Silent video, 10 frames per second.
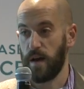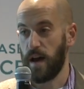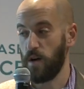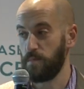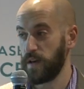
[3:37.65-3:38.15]

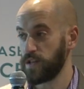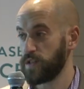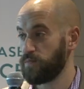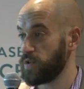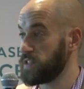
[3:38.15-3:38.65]
how
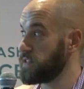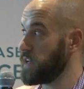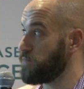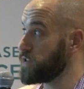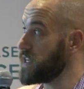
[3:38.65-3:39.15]
patients
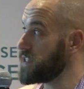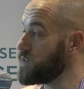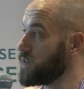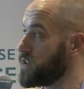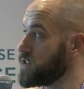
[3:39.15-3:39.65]
they
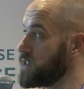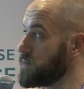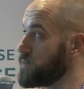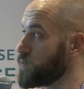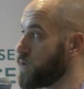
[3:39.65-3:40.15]
presented, what their
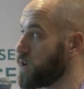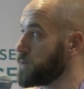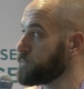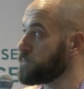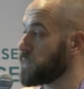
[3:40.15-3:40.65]
symptoms
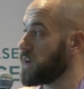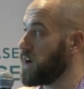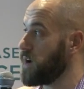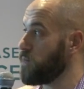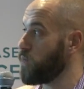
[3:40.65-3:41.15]
were,
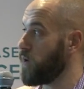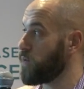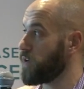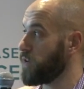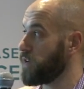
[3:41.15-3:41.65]
what
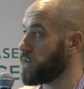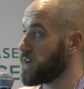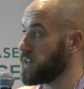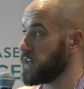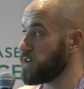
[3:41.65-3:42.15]
were
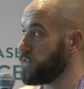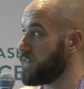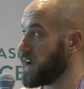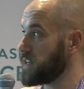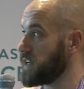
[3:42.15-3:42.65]
clinical
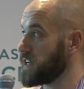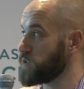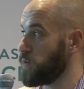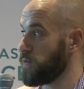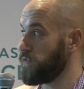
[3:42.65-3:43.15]

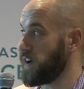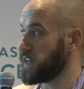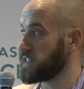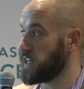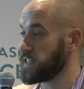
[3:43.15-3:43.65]
findings, what were
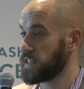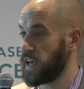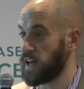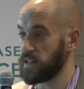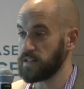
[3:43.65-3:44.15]
findings on
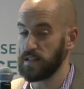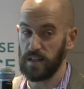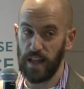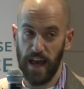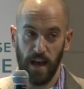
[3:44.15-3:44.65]
scans,
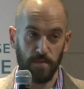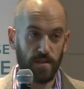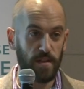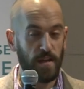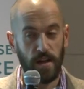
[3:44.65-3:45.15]

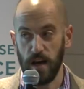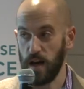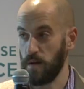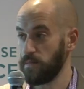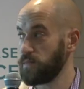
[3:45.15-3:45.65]
labs,
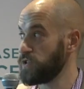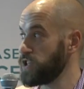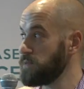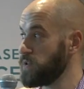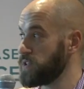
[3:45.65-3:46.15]

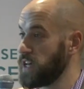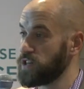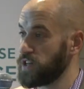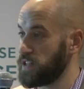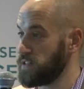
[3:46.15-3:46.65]
gene
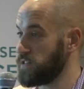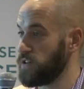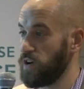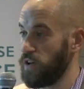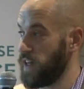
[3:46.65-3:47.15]
mutations,
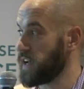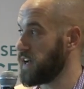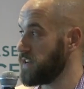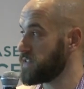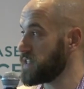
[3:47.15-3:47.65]
all that
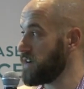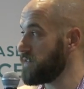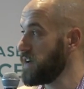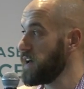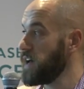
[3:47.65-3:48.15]
kind of stuff.
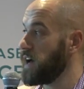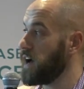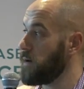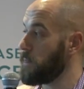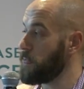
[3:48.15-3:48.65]

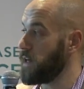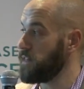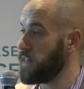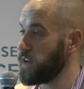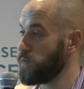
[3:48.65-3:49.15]

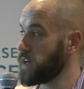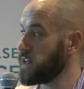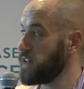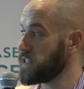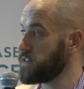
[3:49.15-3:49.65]
And then we
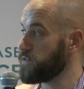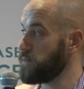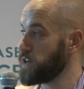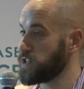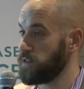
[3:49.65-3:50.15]
collect
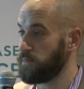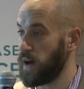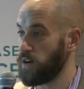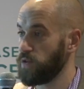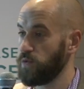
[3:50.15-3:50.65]
information
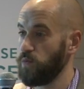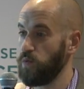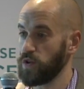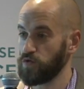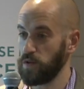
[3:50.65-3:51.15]
about
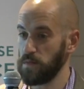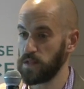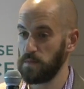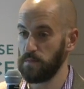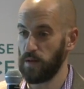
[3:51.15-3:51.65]
what
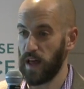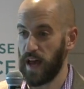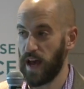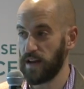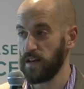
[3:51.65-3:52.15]
treatments people
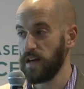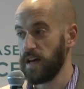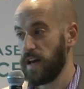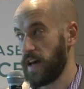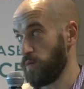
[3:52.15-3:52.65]
had
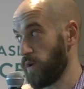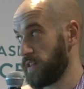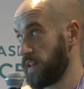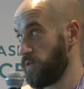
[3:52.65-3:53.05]
and what